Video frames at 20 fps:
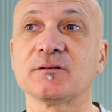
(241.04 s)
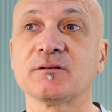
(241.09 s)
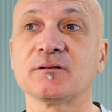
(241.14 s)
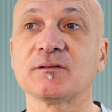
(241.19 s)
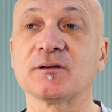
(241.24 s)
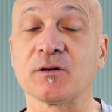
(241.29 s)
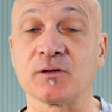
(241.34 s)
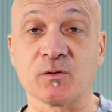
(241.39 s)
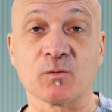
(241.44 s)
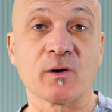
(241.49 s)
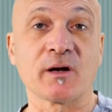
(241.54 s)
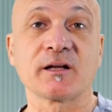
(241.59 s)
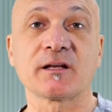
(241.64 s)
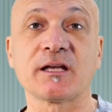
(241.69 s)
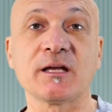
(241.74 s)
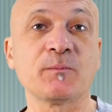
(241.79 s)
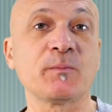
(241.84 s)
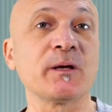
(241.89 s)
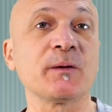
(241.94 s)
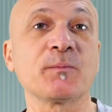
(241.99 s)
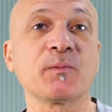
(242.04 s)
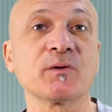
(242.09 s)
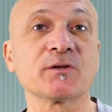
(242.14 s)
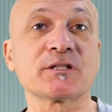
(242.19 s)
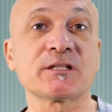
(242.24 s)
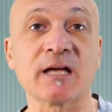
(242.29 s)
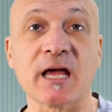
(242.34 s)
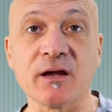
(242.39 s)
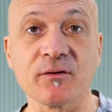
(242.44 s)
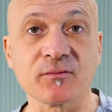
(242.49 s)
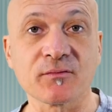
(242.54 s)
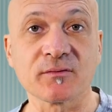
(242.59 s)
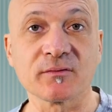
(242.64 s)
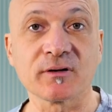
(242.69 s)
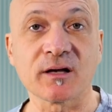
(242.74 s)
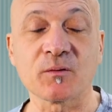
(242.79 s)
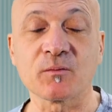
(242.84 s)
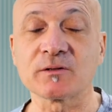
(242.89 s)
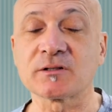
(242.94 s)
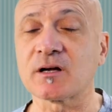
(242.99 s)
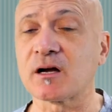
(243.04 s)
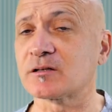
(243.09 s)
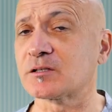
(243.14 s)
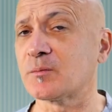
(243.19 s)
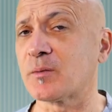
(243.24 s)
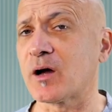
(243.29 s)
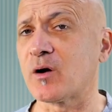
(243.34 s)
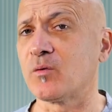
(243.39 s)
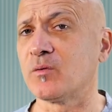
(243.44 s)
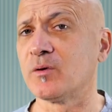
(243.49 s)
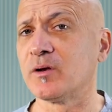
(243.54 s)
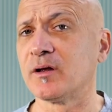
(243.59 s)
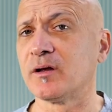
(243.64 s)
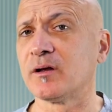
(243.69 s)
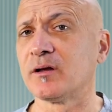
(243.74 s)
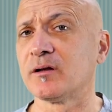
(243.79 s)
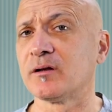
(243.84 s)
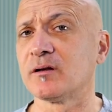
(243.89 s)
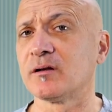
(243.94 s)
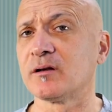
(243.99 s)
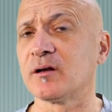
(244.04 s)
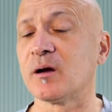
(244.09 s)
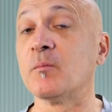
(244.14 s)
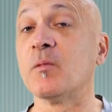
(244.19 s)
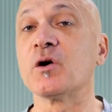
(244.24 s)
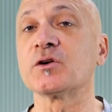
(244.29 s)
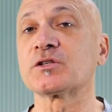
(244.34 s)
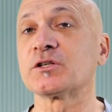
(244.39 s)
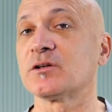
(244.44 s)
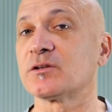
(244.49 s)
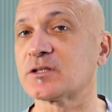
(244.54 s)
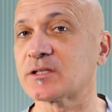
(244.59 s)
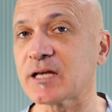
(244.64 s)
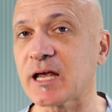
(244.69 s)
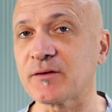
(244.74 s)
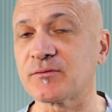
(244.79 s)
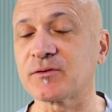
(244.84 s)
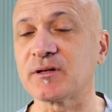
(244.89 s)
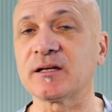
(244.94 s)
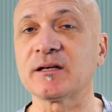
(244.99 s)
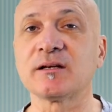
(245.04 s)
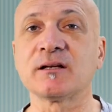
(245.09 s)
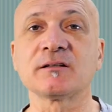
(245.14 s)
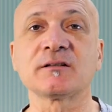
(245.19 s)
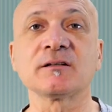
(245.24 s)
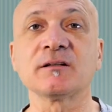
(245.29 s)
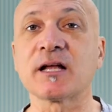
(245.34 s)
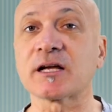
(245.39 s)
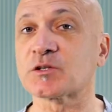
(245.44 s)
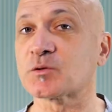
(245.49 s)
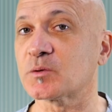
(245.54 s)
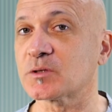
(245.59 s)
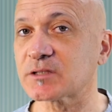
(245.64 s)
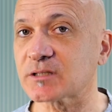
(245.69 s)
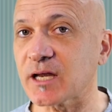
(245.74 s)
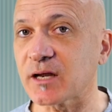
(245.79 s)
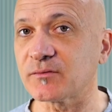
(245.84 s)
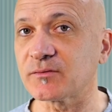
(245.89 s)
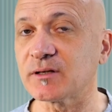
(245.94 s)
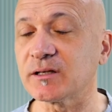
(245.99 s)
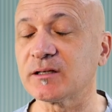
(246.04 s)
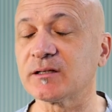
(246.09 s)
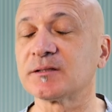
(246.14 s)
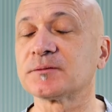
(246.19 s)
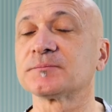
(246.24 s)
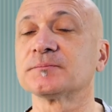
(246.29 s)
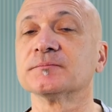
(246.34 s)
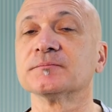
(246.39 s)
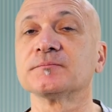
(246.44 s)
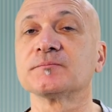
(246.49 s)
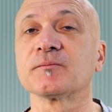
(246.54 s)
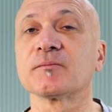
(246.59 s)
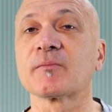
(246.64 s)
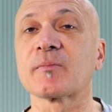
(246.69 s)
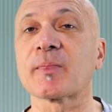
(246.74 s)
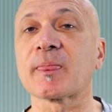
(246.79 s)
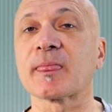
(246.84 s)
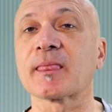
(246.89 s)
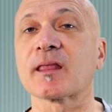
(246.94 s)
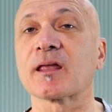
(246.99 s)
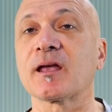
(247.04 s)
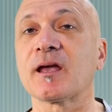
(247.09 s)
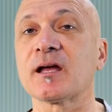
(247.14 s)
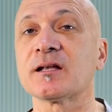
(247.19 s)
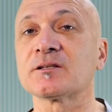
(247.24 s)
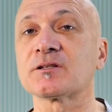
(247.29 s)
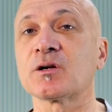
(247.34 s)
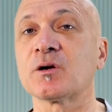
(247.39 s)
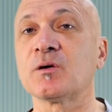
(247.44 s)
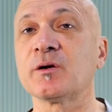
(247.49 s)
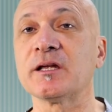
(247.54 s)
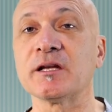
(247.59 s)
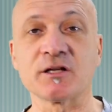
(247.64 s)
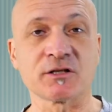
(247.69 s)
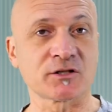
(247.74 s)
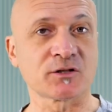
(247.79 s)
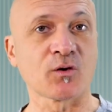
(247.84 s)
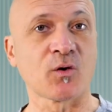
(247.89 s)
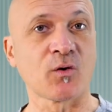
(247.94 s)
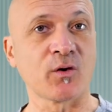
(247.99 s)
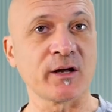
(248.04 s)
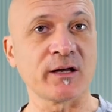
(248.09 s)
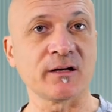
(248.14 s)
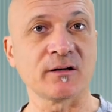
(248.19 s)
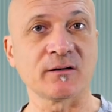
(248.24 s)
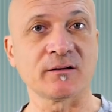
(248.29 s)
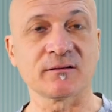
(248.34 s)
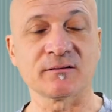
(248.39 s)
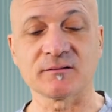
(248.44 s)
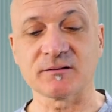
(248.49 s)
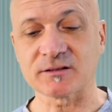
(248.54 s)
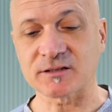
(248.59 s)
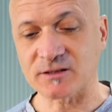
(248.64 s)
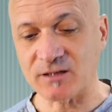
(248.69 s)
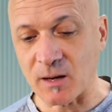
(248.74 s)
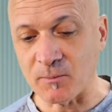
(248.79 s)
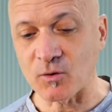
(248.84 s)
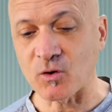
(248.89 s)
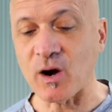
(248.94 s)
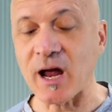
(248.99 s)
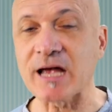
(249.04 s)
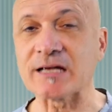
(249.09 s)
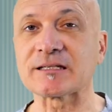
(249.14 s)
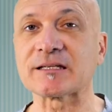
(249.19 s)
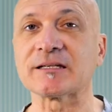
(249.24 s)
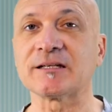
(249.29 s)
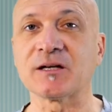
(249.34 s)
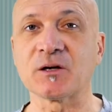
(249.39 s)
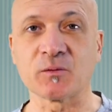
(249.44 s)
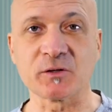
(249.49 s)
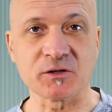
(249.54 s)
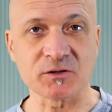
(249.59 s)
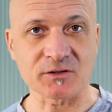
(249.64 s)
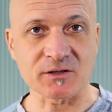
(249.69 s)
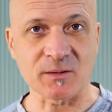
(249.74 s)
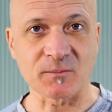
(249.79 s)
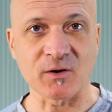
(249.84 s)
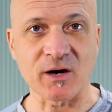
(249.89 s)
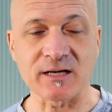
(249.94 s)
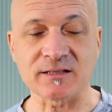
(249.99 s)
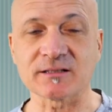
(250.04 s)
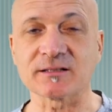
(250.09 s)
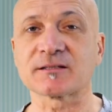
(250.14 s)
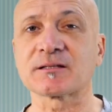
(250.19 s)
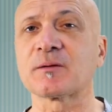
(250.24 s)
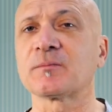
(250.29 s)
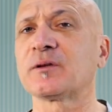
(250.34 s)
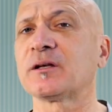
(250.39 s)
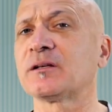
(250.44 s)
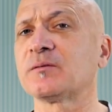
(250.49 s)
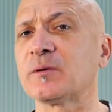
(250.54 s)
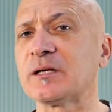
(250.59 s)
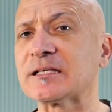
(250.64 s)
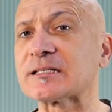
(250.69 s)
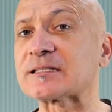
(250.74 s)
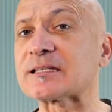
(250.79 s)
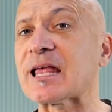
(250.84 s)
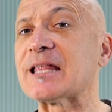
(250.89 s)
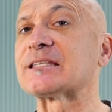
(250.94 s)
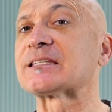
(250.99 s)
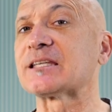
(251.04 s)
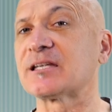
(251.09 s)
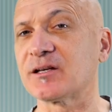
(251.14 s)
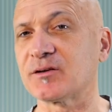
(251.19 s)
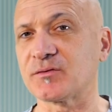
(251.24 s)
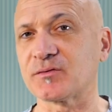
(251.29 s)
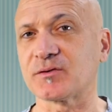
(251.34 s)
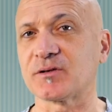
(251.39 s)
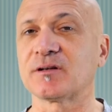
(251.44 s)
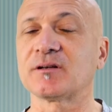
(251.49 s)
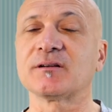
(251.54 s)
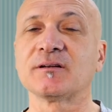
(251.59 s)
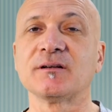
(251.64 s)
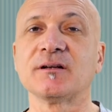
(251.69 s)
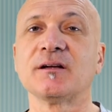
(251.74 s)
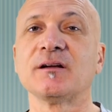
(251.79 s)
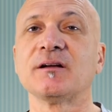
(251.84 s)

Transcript: you know, you want to keep people safe. And we talked about emotional safety and intellectual safety. And so in a story, summarizing, you know, when you're summarizing something, being sensitive to